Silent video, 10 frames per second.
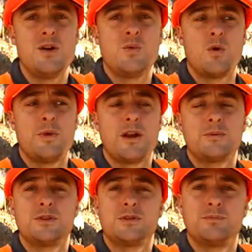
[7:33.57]
will be
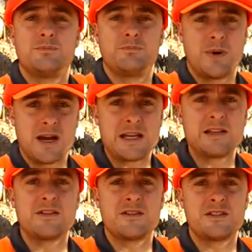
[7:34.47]
able to buy
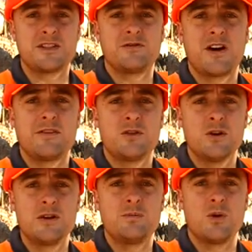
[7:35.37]
into the 6.5
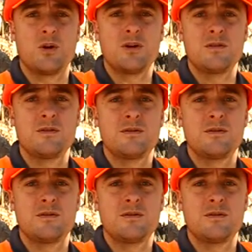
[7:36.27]
Creedmoor.